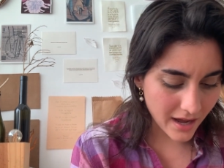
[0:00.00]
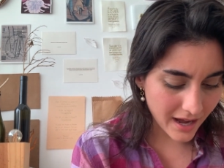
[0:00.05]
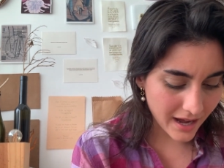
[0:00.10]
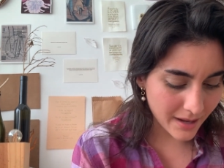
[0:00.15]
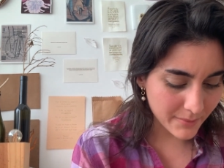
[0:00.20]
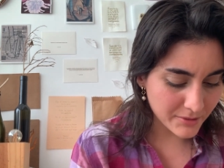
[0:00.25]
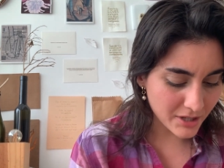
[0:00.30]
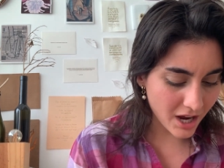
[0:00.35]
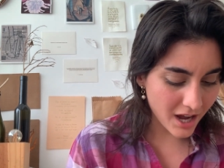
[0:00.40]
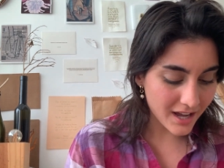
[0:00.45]

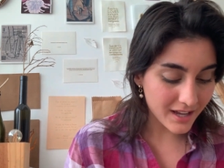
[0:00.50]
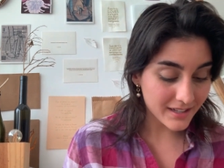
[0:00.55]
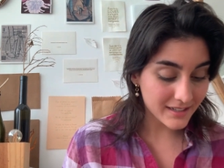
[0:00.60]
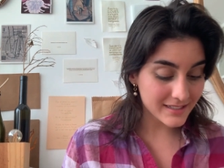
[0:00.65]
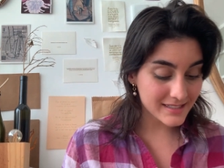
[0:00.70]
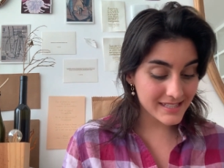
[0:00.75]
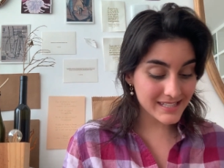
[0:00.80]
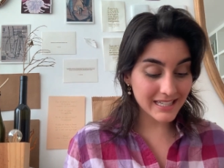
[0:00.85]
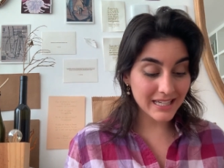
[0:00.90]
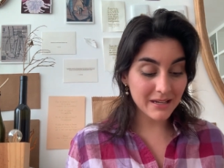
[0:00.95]
I'm
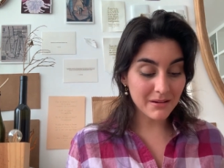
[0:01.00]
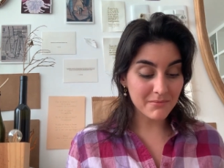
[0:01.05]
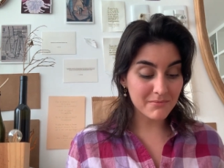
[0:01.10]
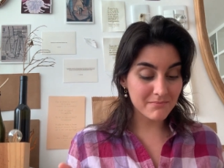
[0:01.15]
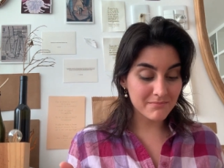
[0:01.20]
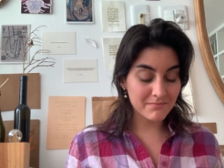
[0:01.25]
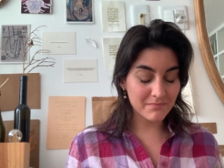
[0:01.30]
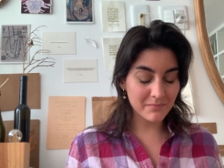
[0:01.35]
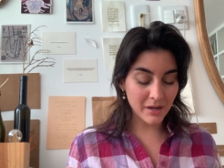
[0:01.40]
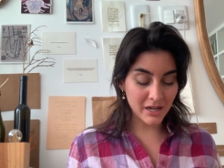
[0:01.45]
not
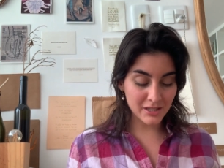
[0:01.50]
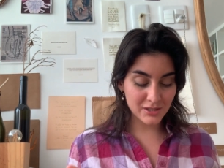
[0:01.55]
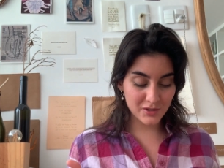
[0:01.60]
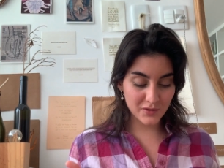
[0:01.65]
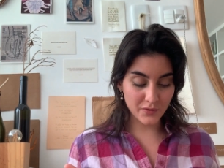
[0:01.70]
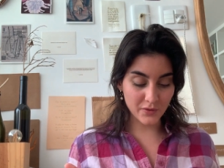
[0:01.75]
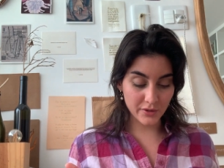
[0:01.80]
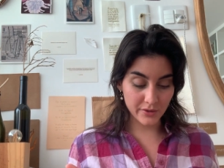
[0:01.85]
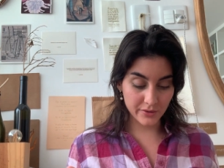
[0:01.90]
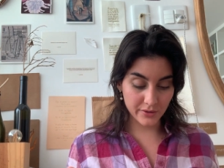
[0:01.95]
seeing much
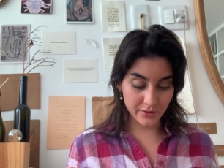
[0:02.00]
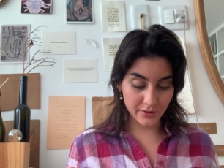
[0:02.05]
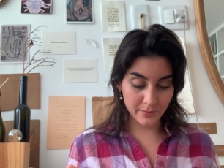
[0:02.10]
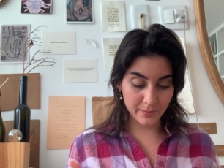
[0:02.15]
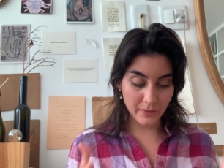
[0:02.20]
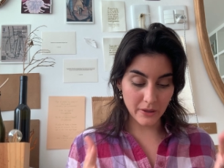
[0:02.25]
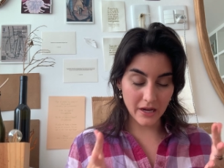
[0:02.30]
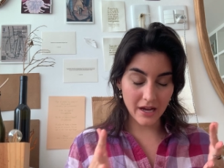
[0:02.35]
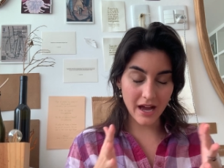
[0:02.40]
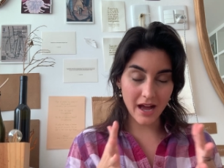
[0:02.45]
further,
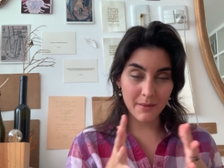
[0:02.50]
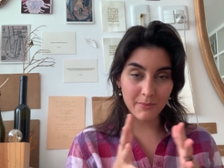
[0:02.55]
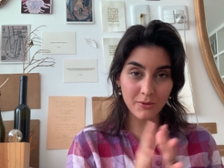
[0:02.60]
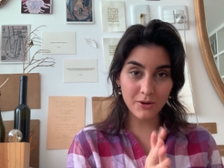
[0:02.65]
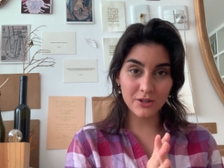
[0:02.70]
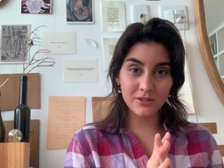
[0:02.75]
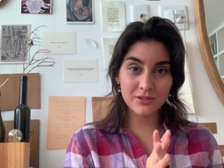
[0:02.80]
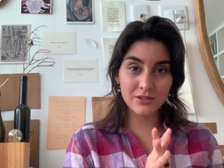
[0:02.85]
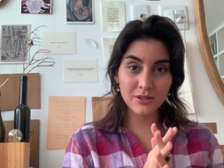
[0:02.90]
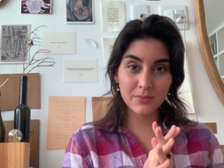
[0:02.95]
but I'm
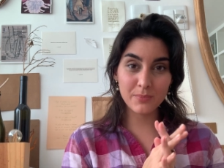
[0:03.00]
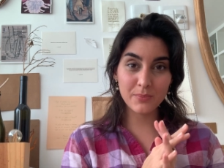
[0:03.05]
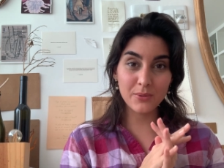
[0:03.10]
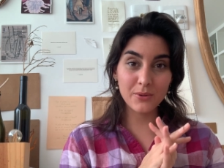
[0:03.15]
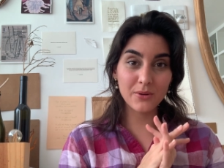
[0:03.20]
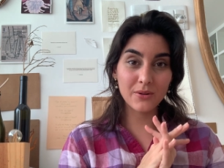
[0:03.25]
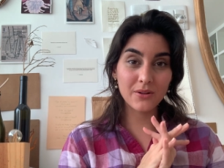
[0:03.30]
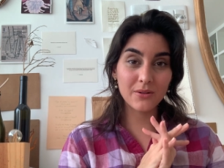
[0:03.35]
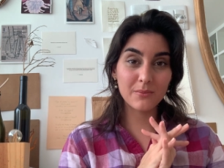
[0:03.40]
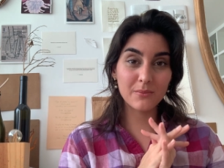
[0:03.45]
going to
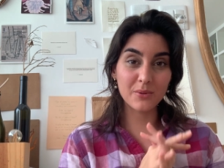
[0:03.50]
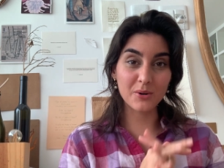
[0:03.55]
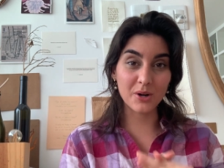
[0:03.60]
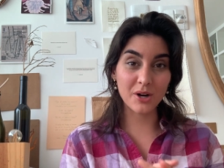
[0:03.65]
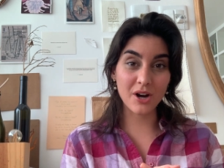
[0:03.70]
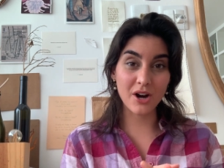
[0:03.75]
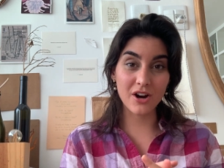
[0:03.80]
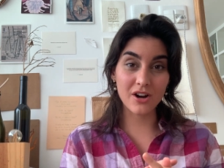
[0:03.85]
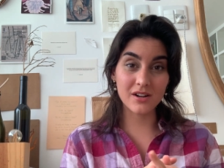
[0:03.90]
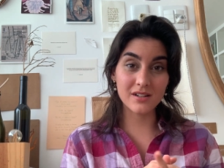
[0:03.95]
pull more
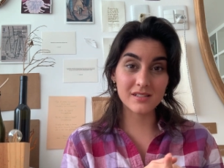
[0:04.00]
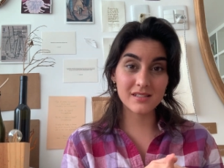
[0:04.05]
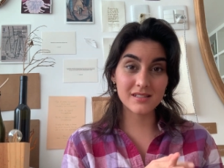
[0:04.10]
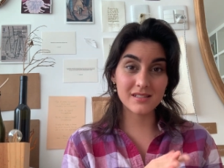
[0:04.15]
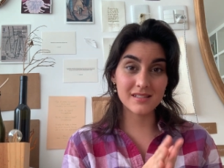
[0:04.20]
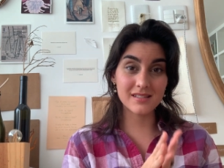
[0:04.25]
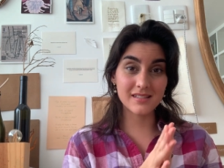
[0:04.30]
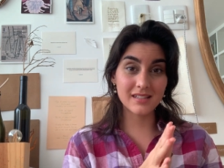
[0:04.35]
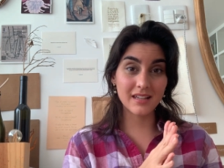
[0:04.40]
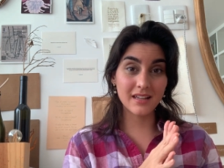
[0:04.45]
cards
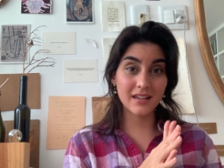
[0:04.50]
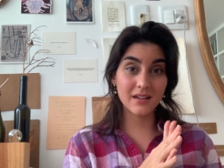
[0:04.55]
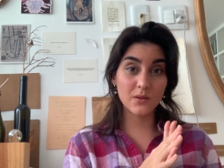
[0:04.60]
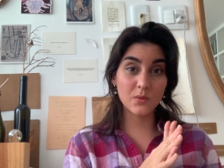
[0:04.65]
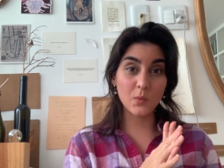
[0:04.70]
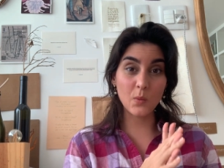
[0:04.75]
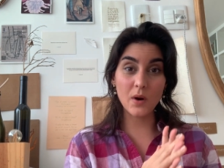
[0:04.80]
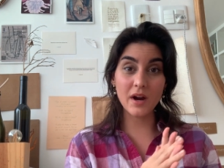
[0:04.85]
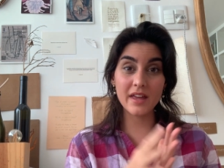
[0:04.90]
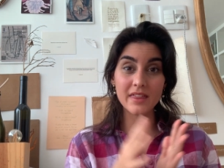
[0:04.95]
to see
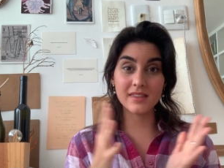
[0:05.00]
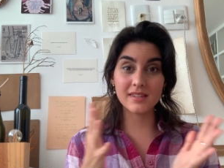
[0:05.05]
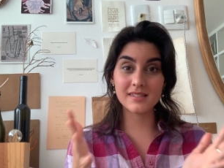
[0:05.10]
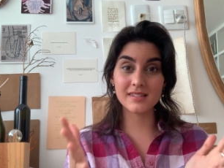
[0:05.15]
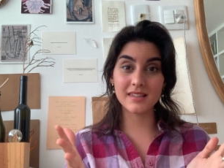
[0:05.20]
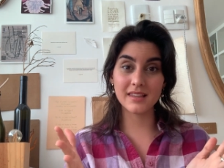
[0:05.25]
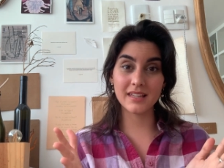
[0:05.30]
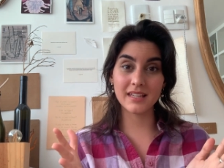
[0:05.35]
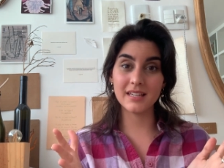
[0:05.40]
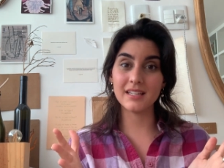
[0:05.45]
where
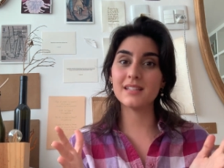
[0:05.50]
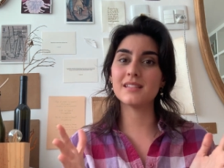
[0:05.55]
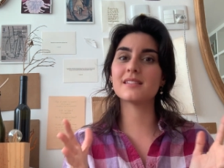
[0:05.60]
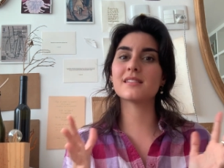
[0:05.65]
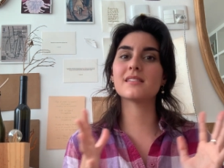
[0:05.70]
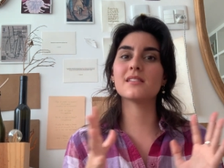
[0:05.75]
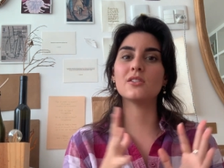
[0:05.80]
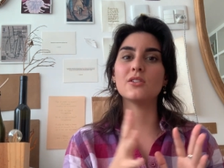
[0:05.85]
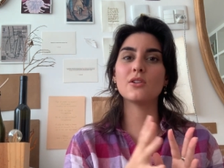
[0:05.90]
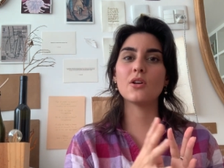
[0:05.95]
this
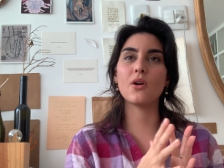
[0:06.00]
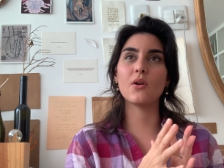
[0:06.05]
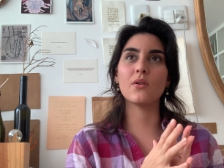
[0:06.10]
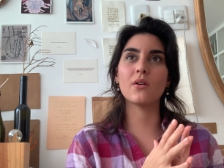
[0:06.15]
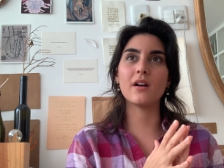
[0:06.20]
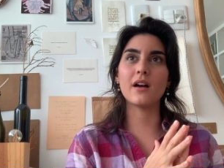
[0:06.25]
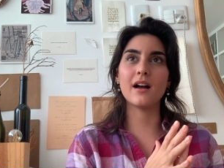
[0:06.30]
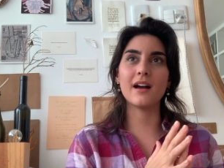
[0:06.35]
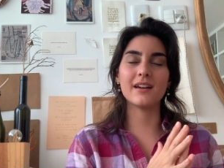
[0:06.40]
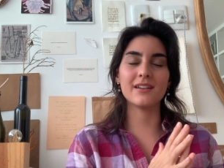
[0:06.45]
leads. You know,
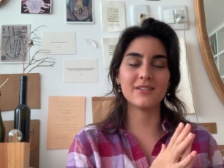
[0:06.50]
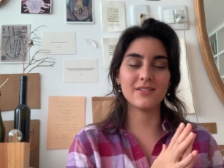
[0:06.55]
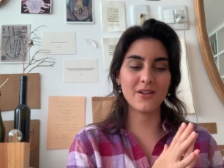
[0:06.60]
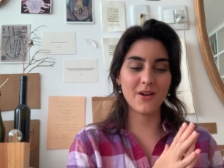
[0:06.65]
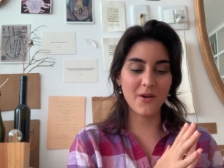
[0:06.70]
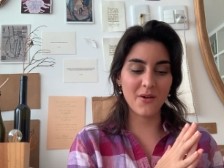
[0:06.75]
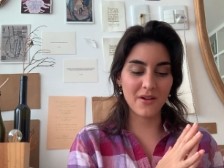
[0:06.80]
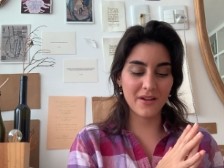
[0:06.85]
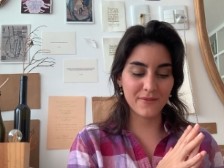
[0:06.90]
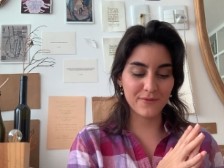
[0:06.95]
I don't
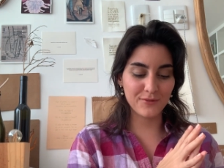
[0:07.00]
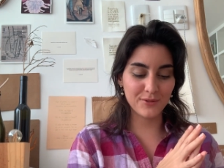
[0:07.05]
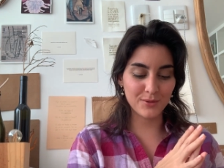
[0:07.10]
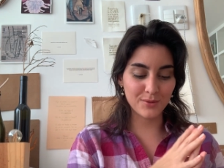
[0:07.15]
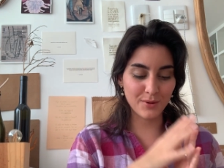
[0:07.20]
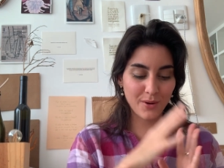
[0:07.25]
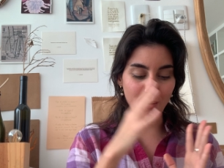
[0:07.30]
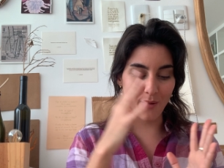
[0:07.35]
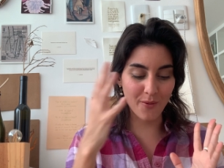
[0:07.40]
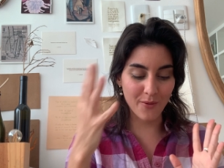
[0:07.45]
know if you
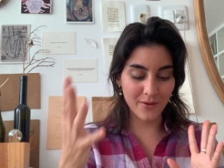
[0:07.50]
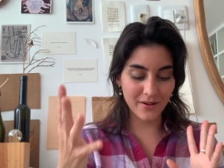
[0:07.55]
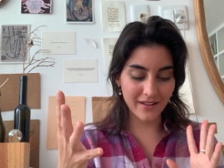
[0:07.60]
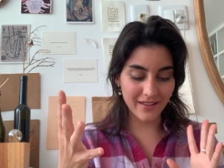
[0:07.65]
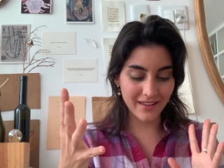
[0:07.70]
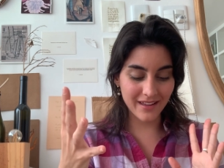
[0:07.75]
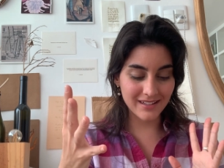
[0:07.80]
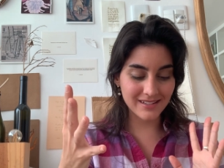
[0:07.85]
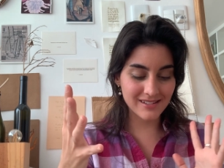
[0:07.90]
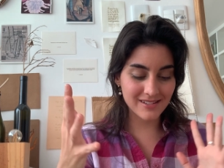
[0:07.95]
go
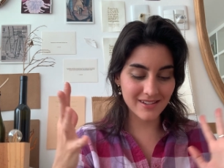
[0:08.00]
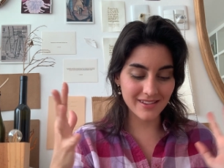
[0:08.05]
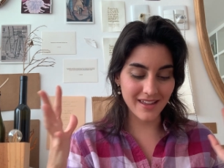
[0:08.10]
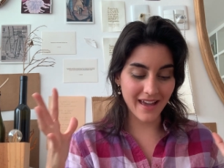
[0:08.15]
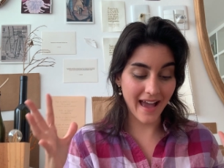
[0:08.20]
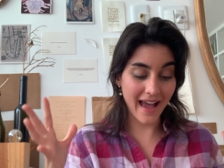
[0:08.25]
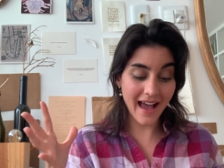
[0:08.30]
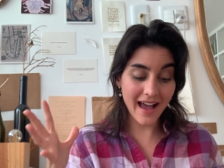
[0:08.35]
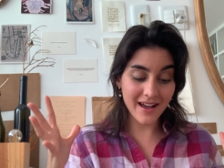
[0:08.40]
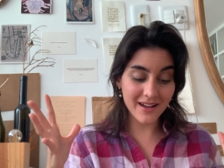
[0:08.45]
into the
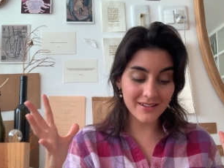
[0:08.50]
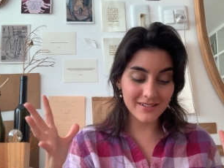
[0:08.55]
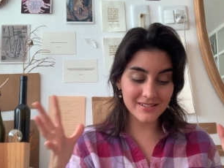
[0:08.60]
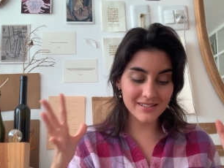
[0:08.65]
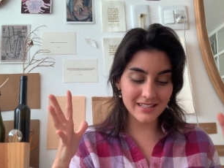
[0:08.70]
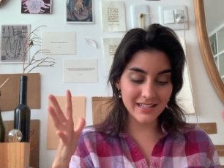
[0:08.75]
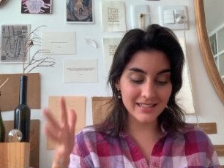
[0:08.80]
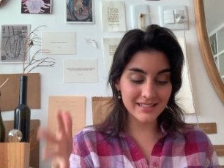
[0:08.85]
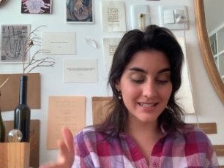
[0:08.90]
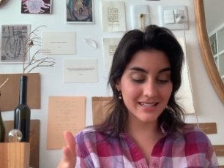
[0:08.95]
house,
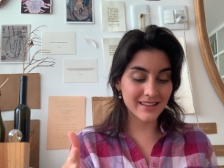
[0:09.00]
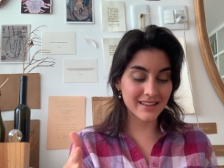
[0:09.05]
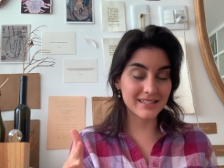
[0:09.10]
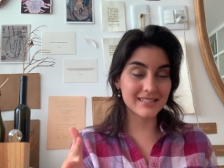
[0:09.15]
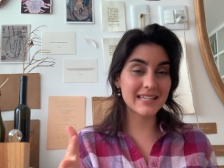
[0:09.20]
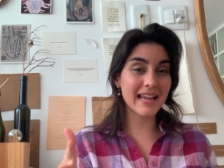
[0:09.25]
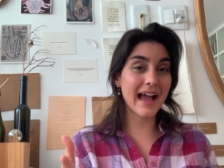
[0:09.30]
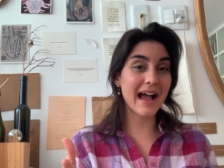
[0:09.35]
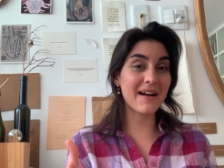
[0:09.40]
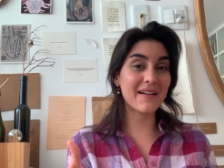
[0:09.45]
into the
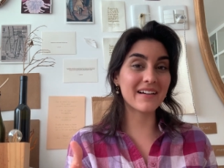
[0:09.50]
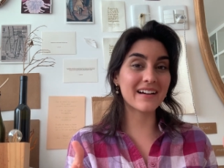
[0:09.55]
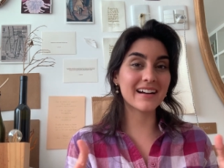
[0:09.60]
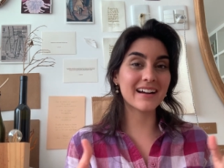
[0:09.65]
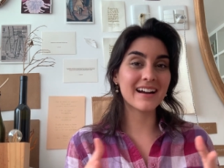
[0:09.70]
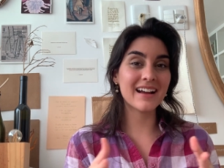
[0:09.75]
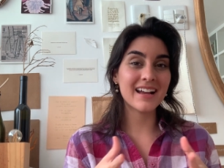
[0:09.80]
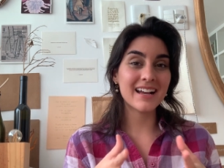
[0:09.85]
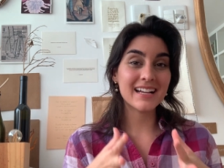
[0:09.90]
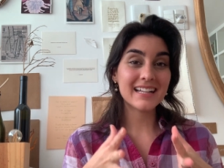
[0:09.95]

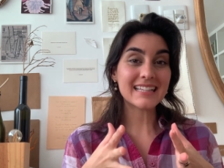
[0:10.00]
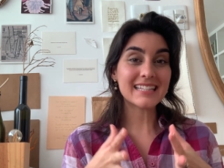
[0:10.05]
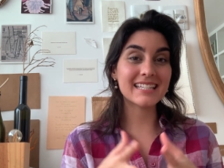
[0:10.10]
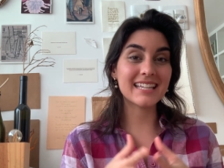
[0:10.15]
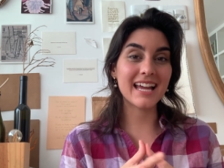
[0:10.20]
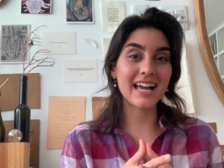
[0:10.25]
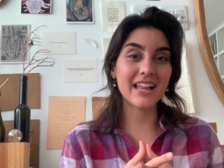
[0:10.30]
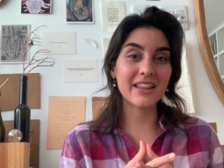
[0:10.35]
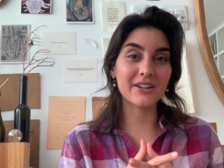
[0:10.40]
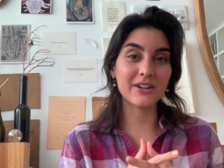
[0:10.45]
tower
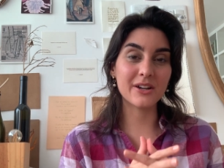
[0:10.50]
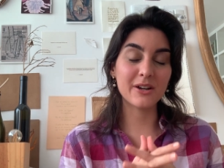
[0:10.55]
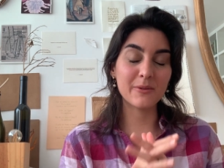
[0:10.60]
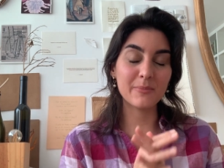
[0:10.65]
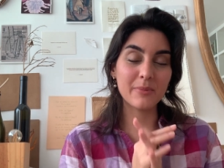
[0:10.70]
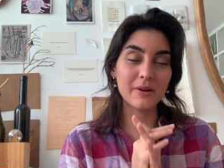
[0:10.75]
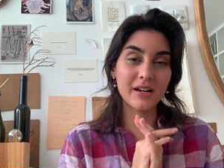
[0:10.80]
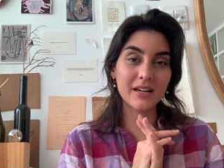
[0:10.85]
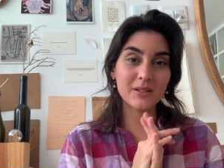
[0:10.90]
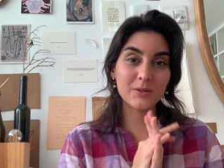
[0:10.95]
together,
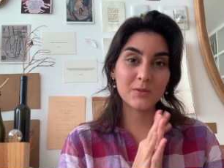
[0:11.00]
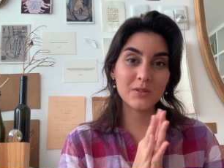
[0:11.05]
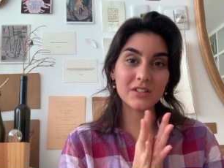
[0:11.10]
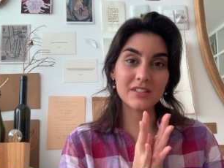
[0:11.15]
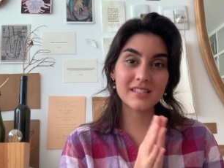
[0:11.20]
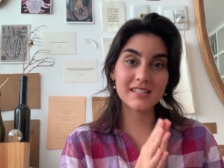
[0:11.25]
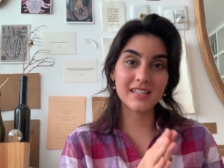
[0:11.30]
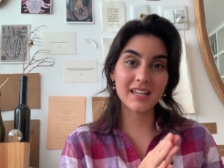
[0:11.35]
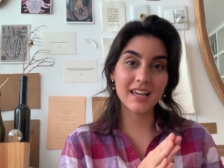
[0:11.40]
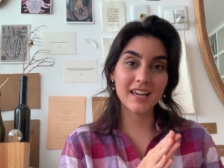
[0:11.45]
but we'll
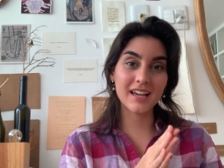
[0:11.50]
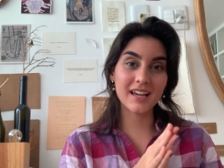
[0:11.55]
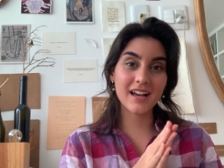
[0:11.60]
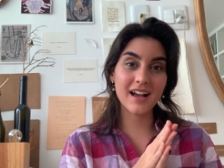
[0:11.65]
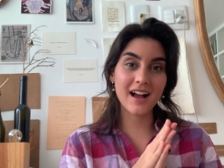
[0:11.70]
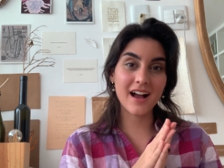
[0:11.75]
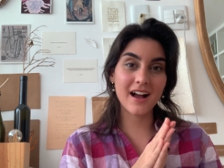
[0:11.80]
see.